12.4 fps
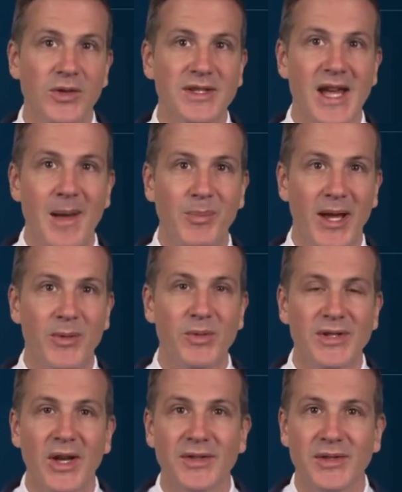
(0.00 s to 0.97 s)
the top line
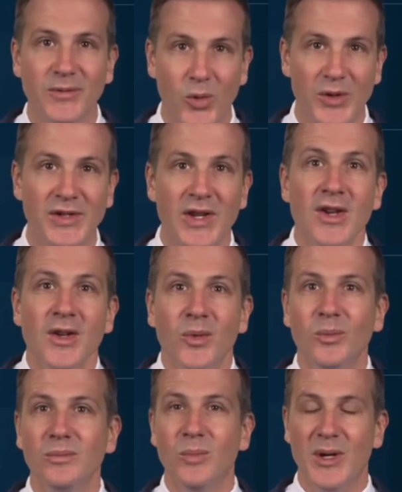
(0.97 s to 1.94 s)
results. Of course,
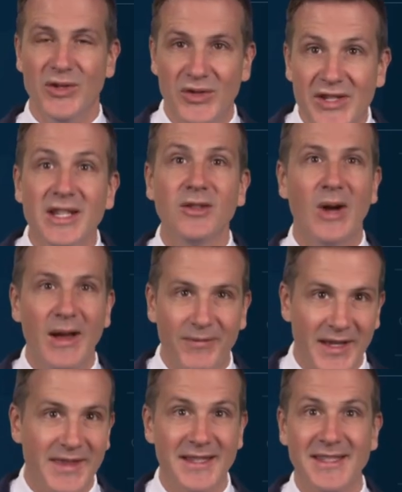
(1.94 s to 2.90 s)
when you see a graph
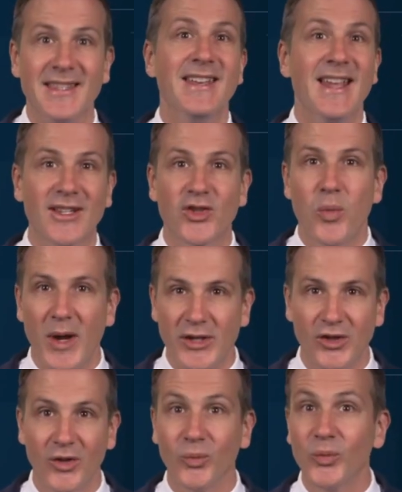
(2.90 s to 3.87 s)
like this, the next
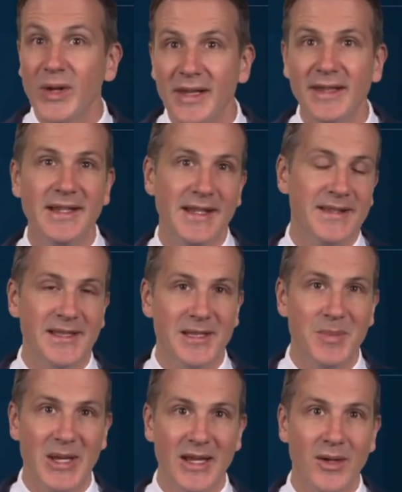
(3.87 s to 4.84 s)
question really needs to
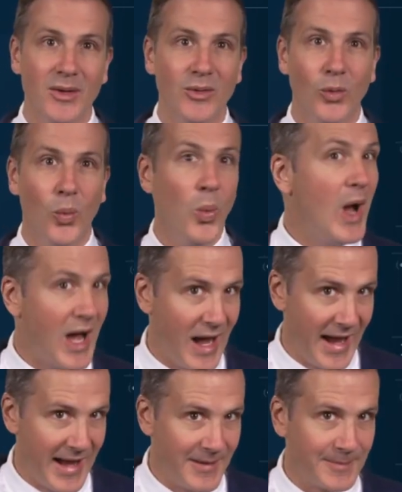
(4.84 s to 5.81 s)
be
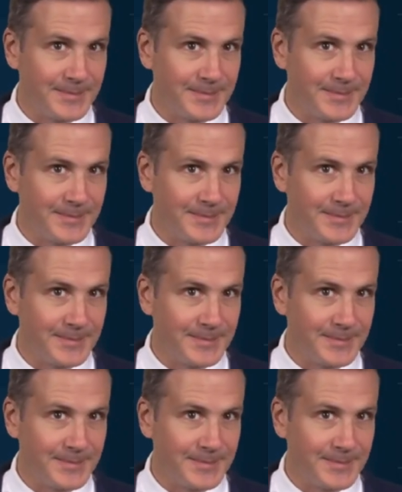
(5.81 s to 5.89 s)
why?